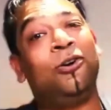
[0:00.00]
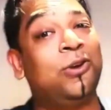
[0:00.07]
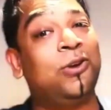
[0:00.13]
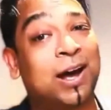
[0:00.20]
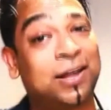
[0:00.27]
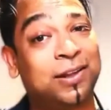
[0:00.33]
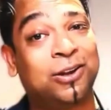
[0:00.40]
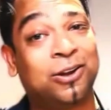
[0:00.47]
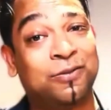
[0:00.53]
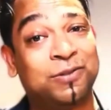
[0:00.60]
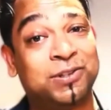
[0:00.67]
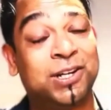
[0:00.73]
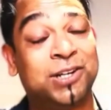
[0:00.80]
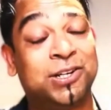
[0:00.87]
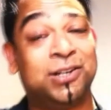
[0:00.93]
had that
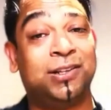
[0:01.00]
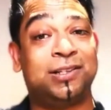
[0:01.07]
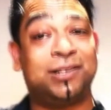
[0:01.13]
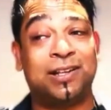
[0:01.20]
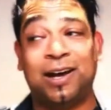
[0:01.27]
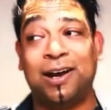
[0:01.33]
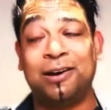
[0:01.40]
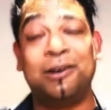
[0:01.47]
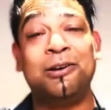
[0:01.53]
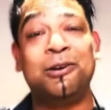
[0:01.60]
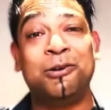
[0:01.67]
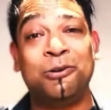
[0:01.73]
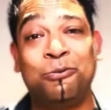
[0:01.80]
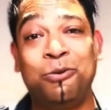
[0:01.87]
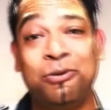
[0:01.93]
conversation at the start,
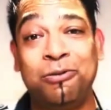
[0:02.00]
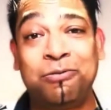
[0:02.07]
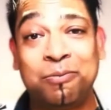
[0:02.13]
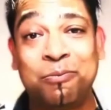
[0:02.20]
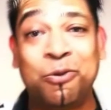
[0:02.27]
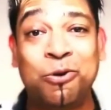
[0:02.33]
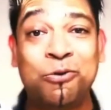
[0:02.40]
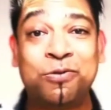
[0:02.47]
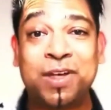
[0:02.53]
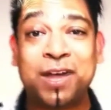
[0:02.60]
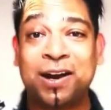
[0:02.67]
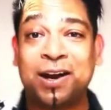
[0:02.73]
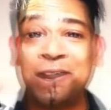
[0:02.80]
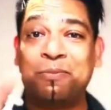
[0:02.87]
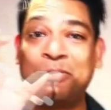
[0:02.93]
we'll remove that
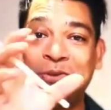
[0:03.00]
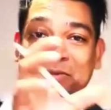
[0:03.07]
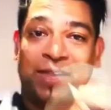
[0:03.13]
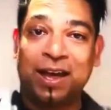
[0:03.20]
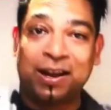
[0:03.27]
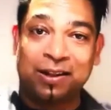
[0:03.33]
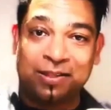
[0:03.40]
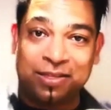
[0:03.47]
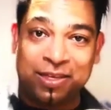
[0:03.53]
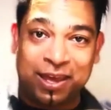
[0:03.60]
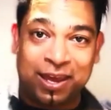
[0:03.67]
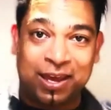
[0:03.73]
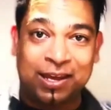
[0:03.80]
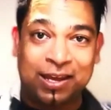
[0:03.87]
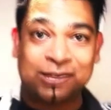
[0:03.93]
and put that
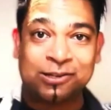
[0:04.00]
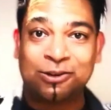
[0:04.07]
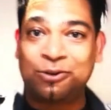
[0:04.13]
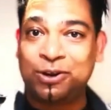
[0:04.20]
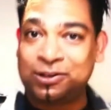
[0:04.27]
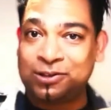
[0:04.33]
there so it's